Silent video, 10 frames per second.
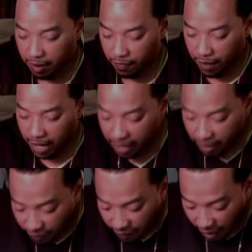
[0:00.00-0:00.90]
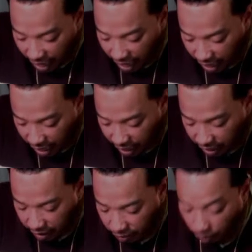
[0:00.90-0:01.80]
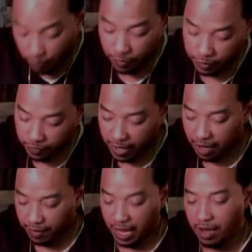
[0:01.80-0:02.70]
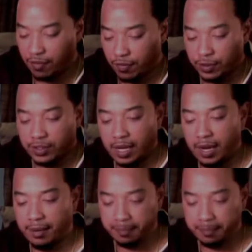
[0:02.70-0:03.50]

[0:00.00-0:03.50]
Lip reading: verse 5 and verse 9.